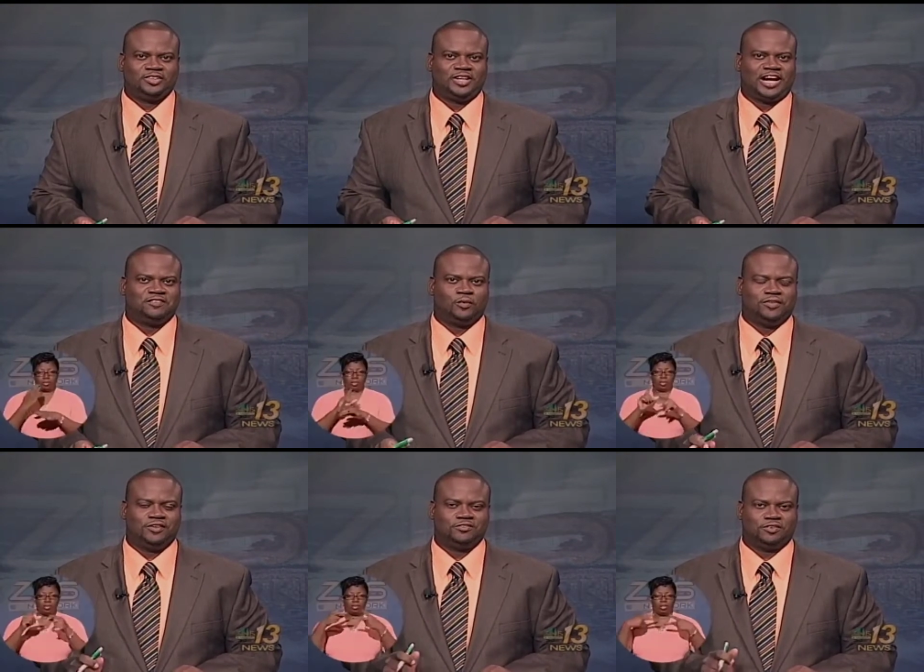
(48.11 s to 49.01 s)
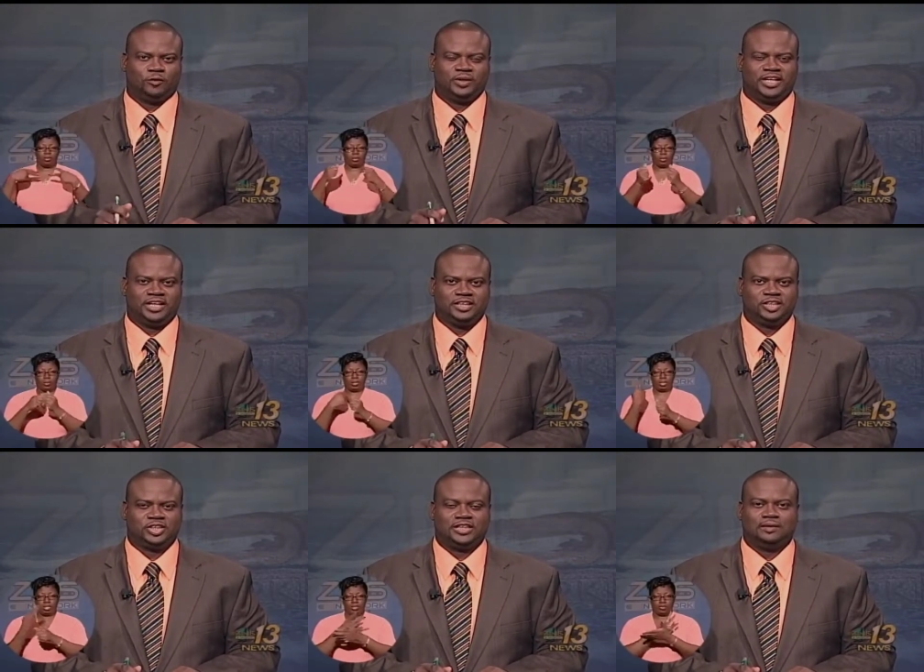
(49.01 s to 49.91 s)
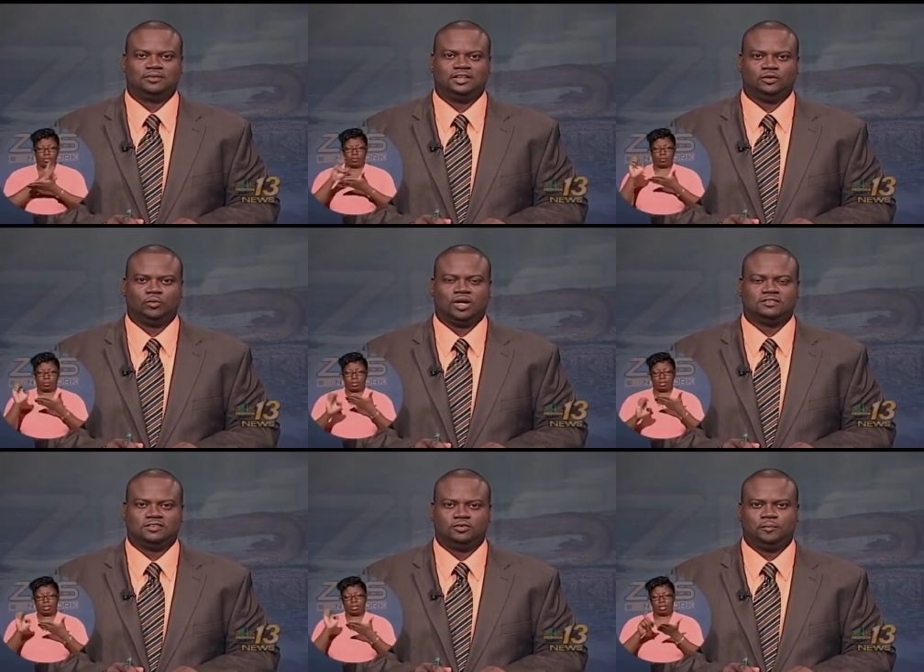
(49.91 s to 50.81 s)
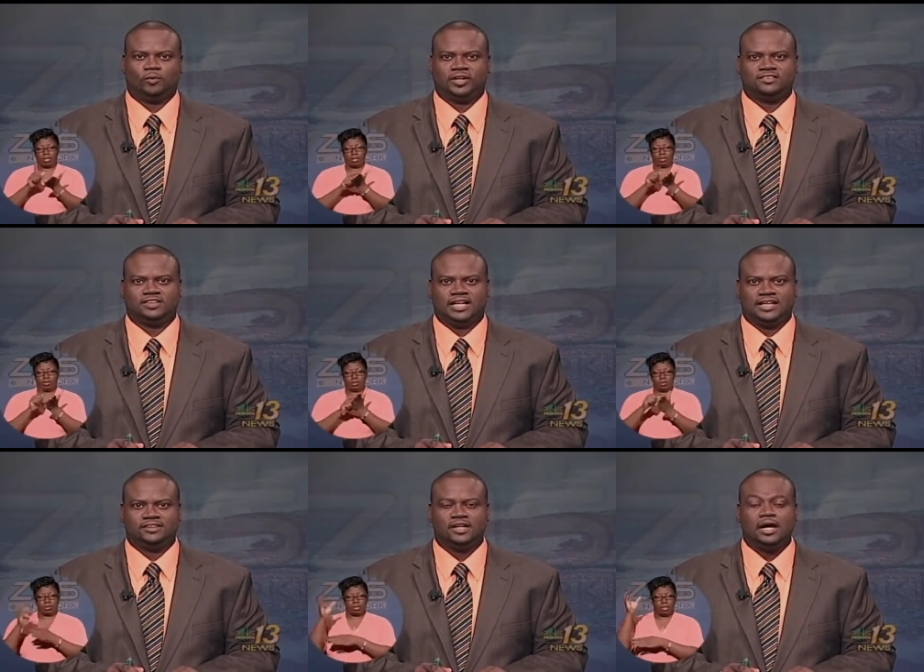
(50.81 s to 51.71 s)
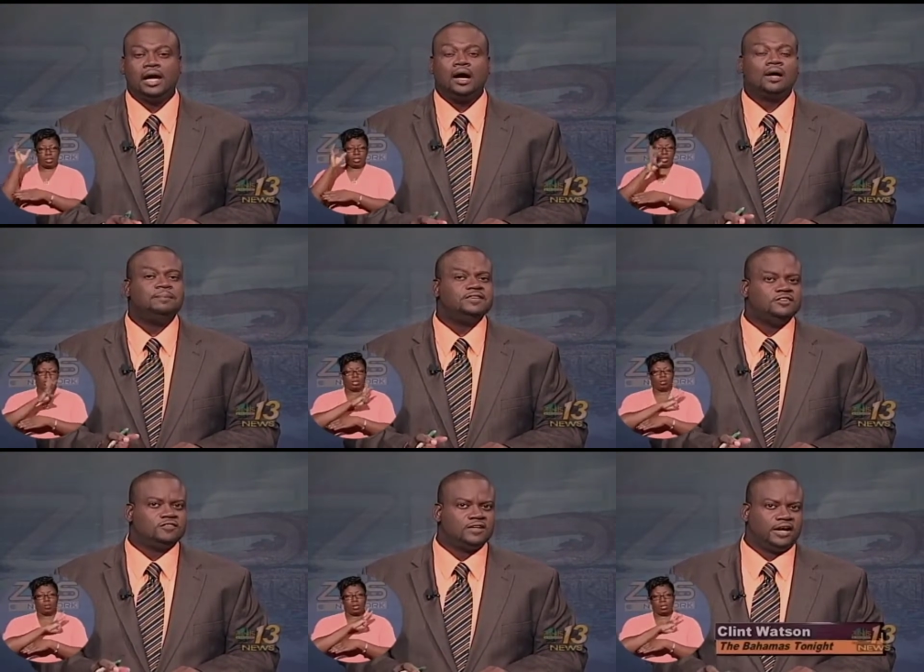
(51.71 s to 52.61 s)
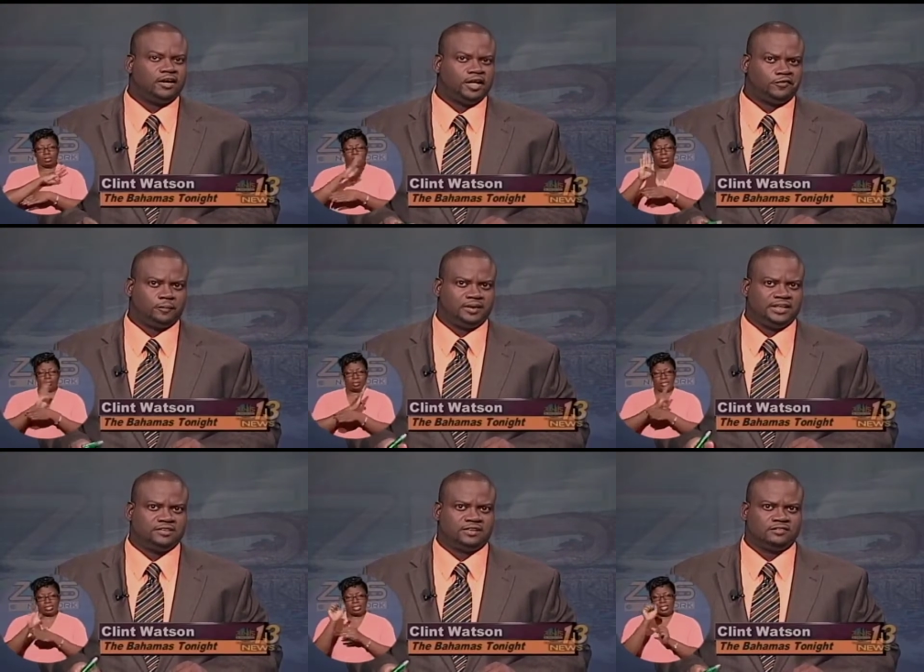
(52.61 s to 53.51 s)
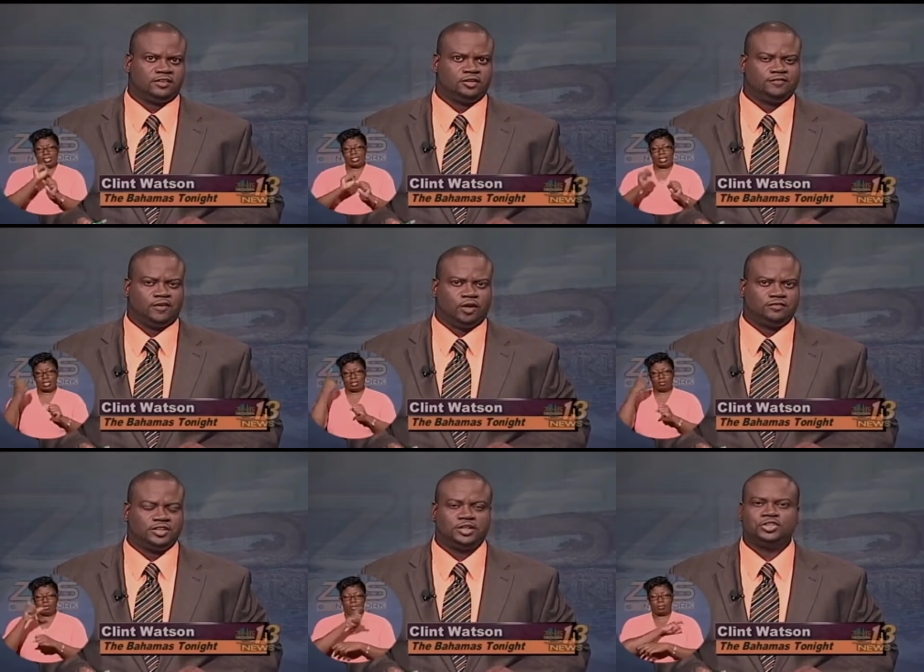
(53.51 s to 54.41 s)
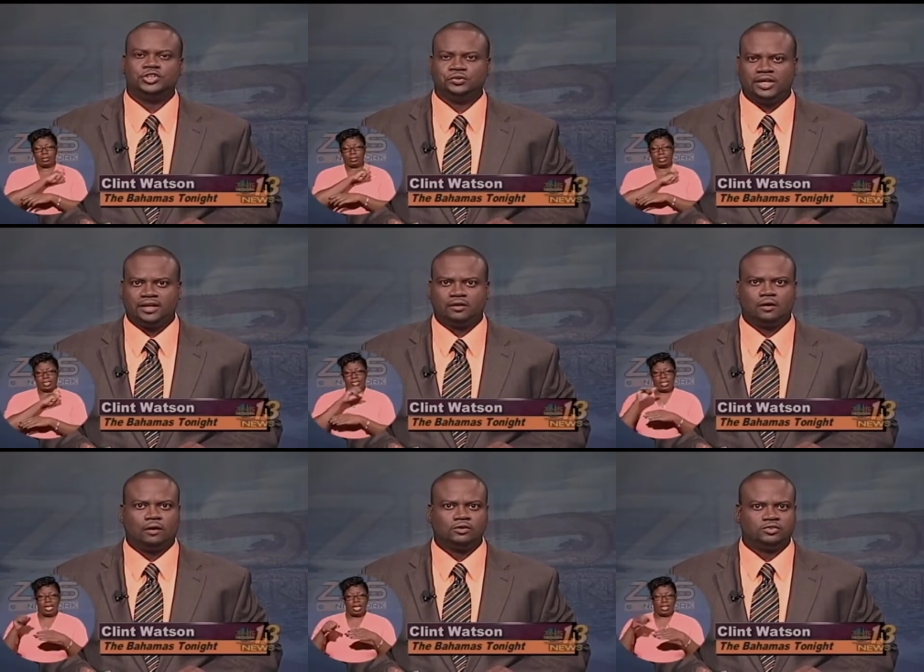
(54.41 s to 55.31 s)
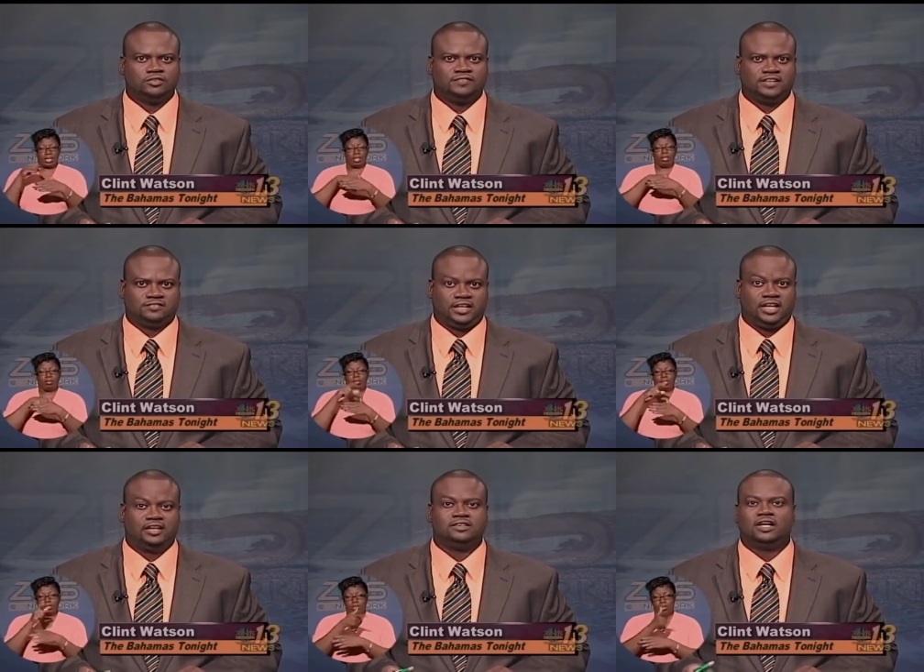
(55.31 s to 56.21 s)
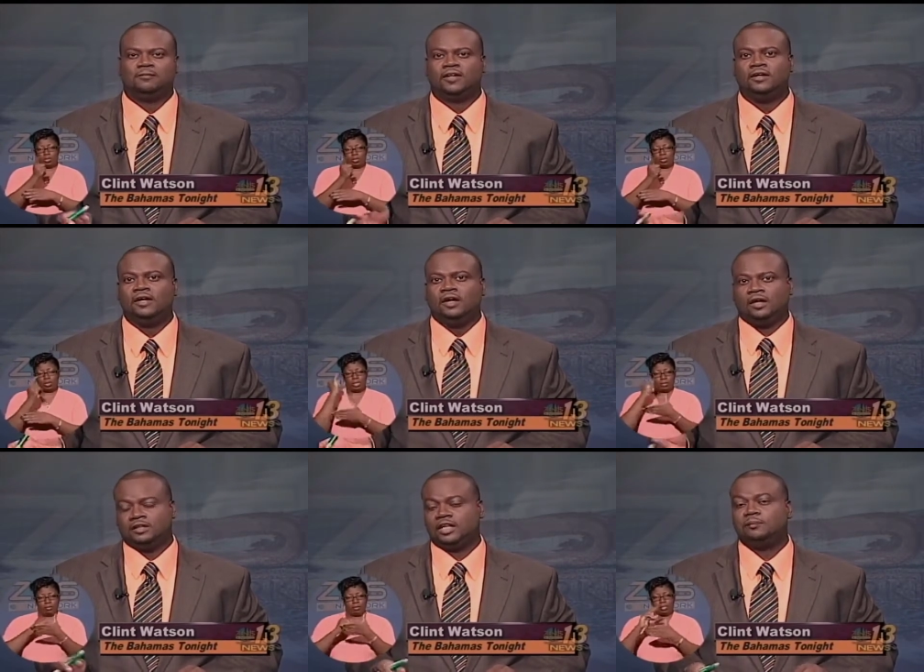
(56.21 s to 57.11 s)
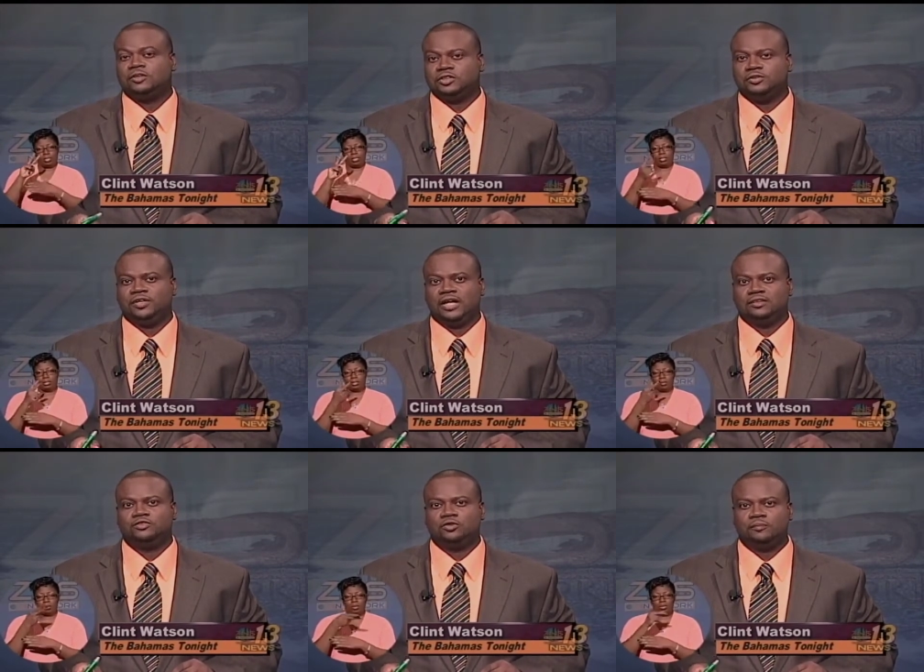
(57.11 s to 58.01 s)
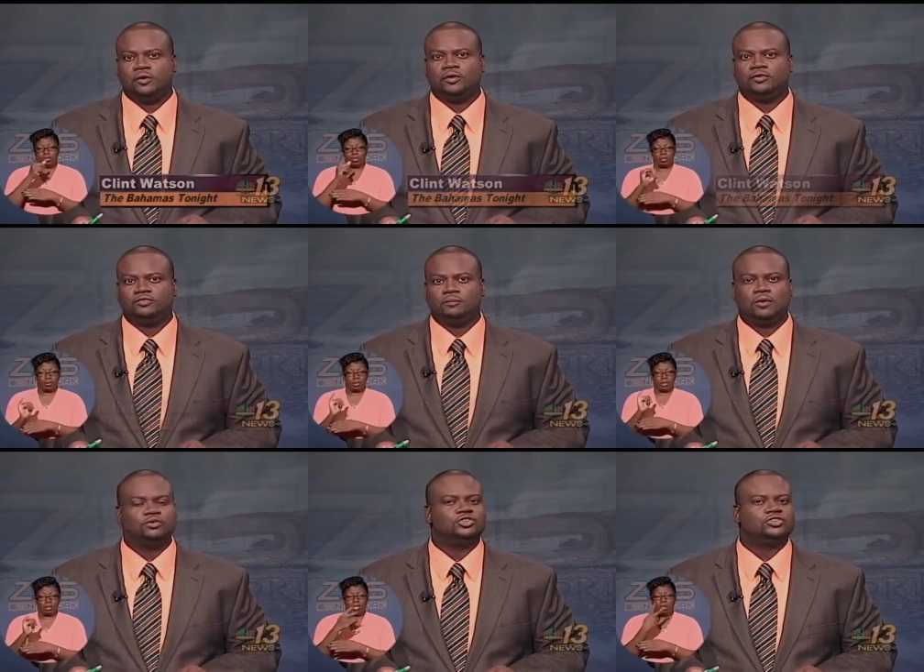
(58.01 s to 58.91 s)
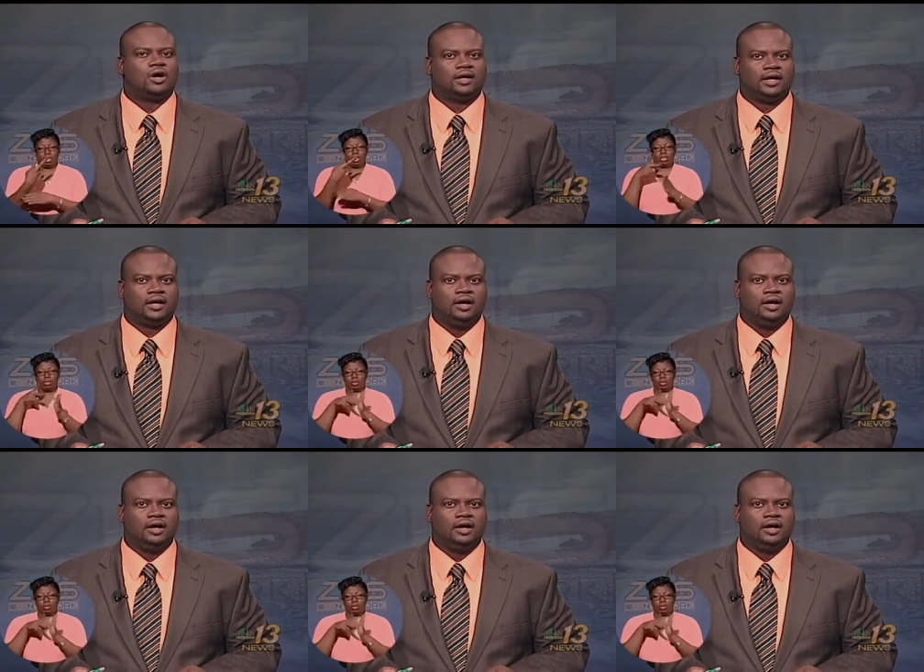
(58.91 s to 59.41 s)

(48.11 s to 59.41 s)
to have you with us for the weekend edition. I'm Clint Watson reporting tonight. A busy Saturday for police as they're involved in a shooting, called to investigate a double, a double shooting and two murders, the most shocking